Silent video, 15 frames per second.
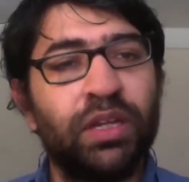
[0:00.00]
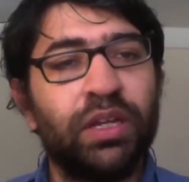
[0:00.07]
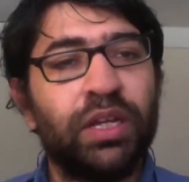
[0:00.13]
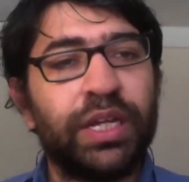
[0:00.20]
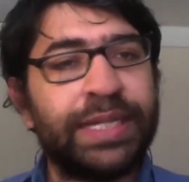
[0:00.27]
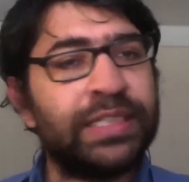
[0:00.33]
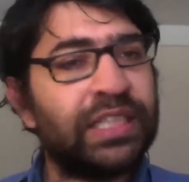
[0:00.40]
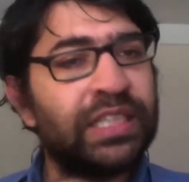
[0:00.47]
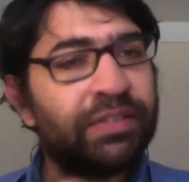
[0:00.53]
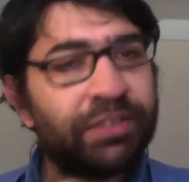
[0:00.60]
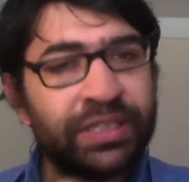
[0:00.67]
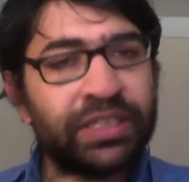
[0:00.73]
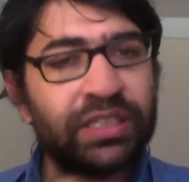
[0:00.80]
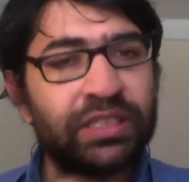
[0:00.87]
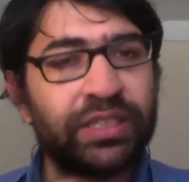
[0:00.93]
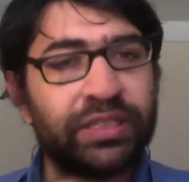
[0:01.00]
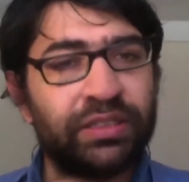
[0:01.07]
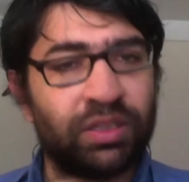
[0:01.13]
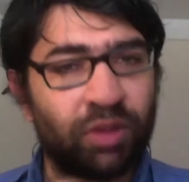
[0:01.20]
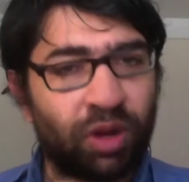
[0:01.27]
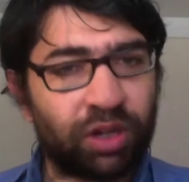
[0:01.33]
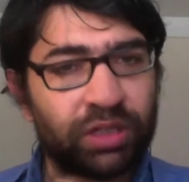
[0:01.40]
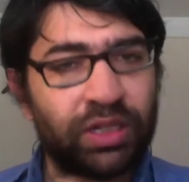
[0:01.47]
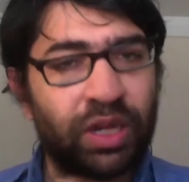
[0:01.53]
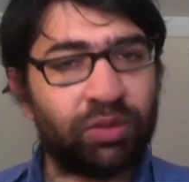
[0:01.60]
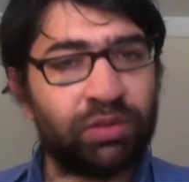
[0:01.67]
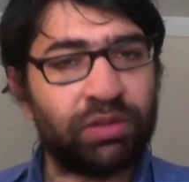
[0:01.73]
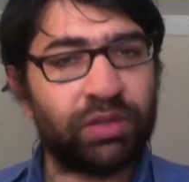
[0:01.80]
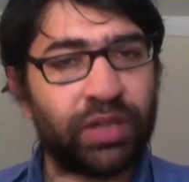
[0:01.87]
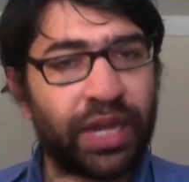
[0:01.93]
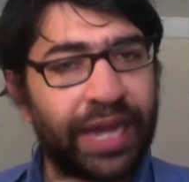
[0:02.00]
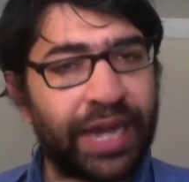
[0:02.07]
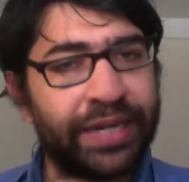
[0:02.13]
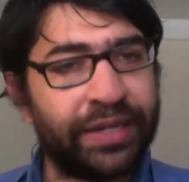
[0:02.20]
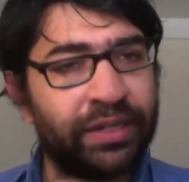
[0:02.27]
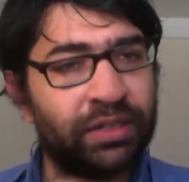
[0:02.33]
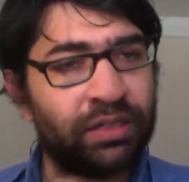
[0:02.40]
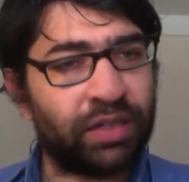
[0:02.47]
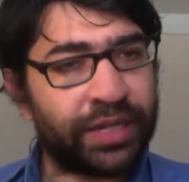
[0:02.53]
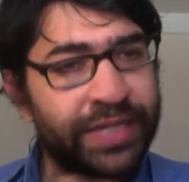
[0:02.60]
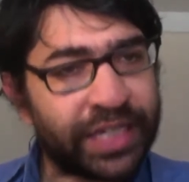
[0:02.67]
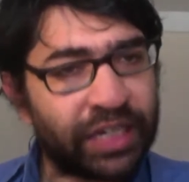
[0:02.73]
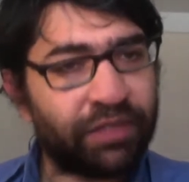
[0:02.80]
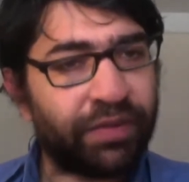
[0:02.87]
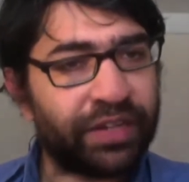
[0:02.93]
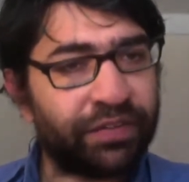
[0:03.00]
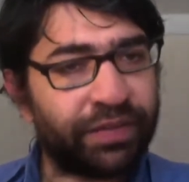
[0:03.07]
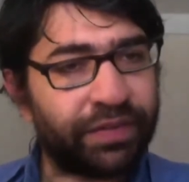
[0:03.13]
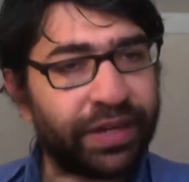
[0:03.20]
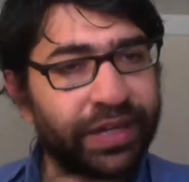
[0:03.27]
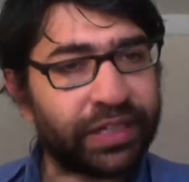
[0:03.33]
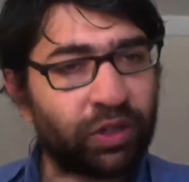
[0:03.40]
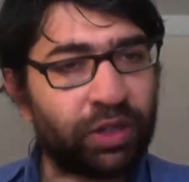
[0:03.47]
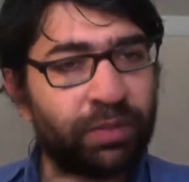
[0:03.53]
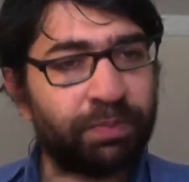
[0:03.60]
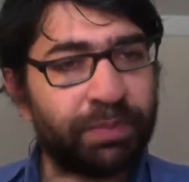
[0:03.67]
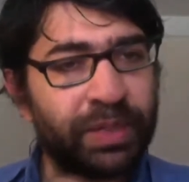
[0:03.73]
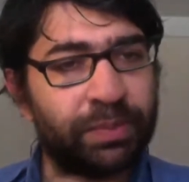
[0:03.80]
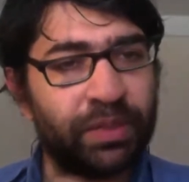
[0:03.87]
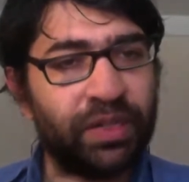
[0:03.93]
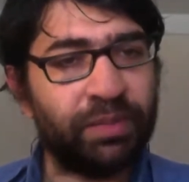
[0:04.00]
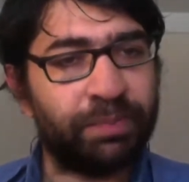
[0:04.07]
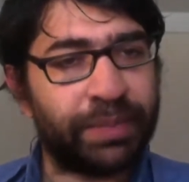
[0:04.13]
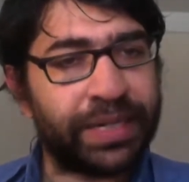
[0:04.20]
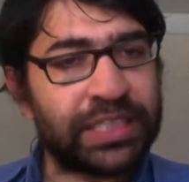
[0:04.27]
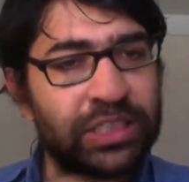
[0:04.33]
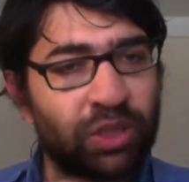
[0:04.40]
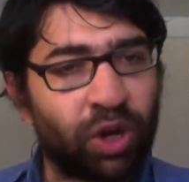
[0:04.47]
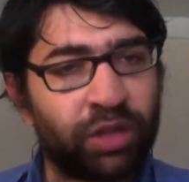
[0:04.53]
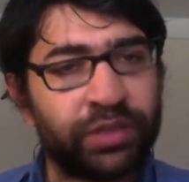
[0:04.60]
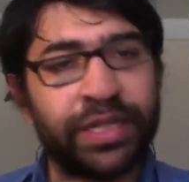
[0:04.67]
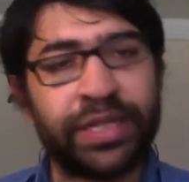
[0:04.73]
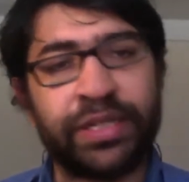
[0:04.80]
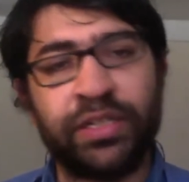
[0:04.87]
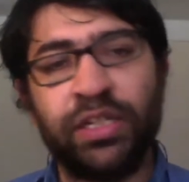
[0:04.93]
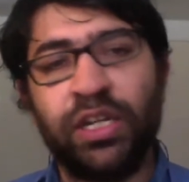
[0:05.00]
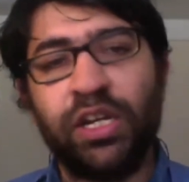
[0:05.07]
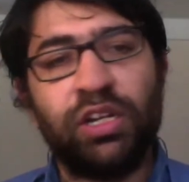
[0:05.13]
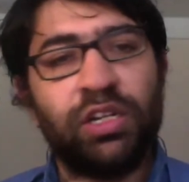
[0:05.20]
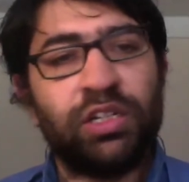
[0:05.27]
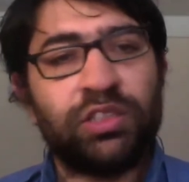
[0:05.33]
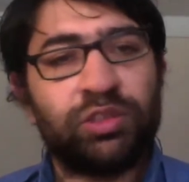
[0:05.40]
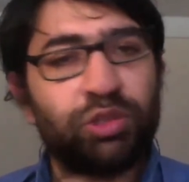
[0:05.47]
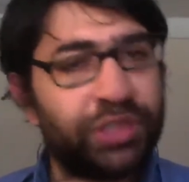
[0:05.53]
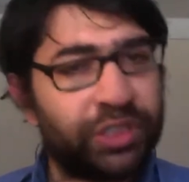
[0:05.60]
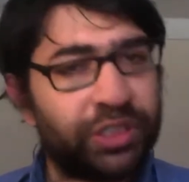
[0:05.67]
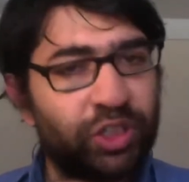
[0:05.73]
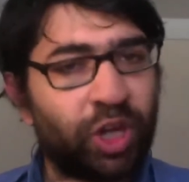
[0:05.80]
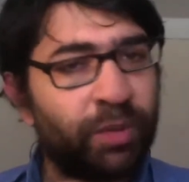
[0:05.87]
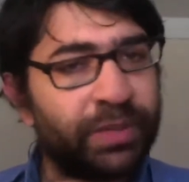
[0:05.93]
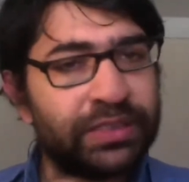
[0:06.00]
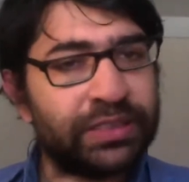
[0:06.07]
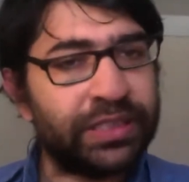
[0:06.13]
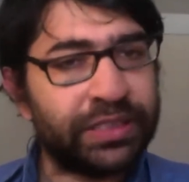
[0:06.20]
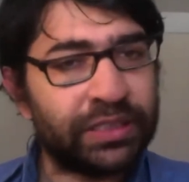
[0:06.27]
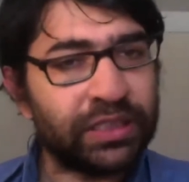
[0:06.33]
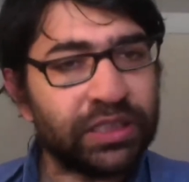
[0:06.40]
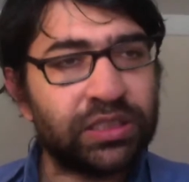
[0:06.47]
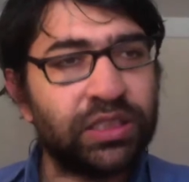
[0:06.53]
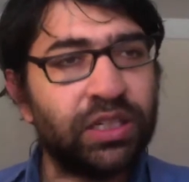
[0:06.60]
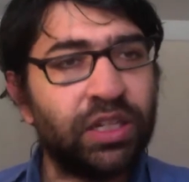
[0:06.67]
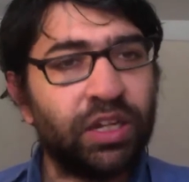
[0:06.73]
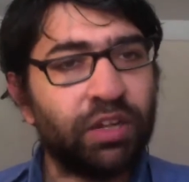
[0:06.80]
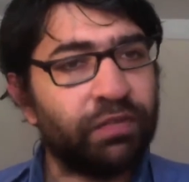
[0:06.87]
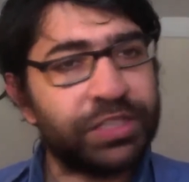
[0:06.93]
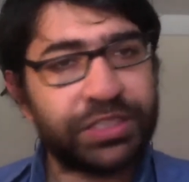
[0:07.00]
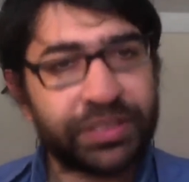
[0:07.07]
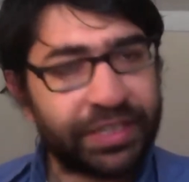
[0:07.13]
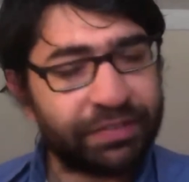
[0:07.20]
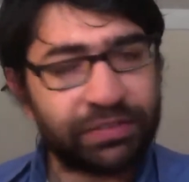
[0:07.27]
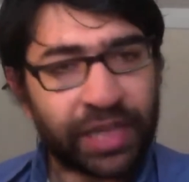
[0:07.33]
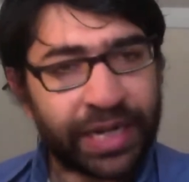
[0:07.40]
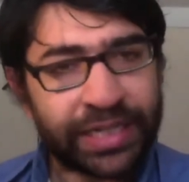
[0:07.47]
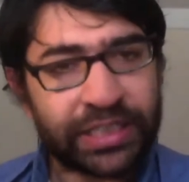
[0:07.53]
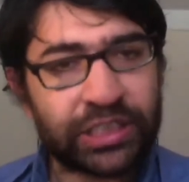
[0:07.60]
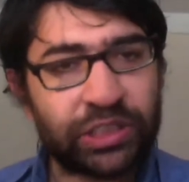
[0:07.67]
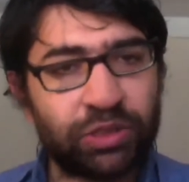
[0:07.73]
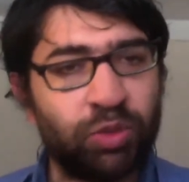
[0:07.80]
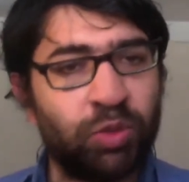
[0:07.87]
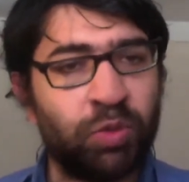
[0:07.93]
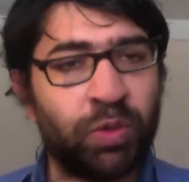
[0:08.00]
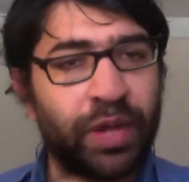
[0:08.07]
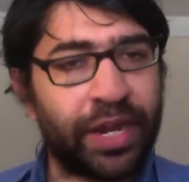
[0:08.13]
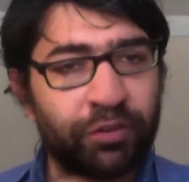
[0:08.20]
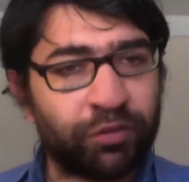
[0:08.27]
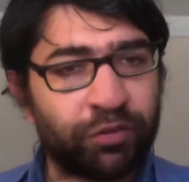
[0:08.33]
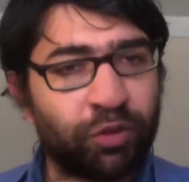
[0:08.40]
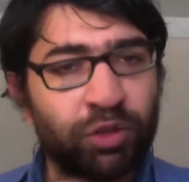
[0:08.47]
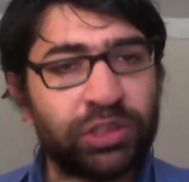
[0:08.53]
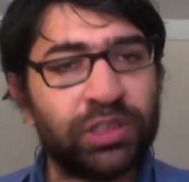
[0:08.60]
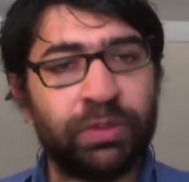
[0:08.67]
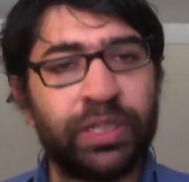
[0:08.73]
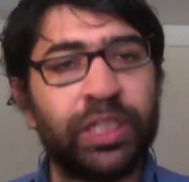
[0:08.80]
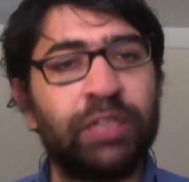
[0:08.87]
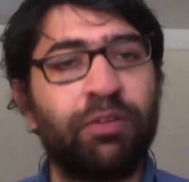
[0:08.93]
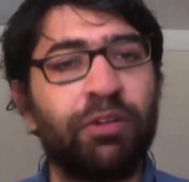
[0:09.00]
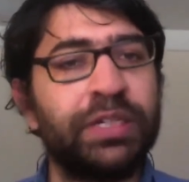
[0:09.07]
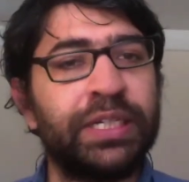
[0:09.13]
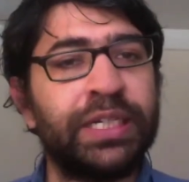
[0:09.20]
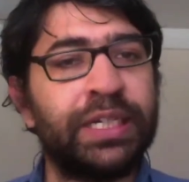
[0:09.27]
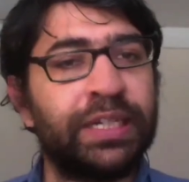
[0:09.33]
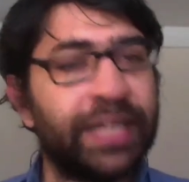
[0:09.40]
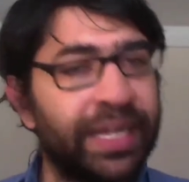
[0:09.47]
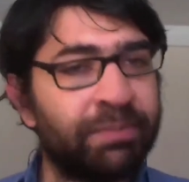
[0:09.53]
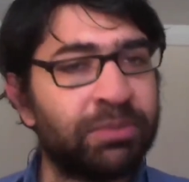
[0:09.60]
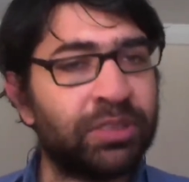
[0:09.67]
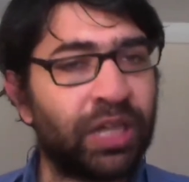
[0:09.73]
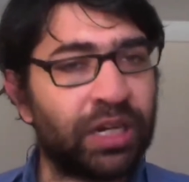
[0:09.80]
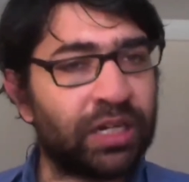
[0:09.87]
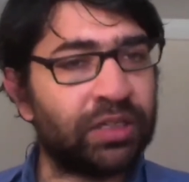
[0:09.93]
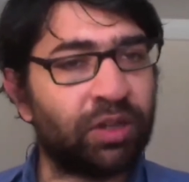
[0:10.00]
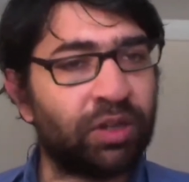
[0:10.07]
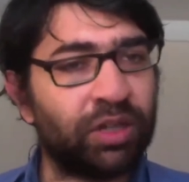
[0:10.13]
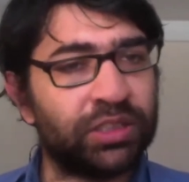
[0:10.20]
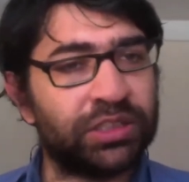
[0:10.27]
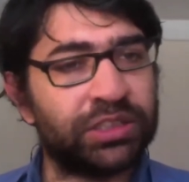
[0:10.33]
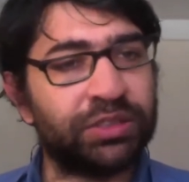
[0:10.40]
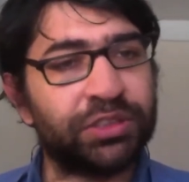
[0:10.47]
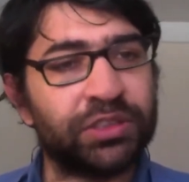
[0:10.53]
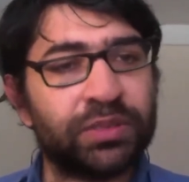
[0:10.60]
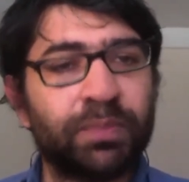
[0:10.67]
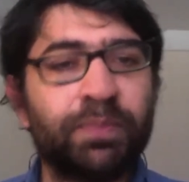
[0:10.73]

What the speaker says: It is evident that the lockdown had an unequal effect on people based on their socioeconomic status, which gives rise to enforceable equality claims under the Constitution.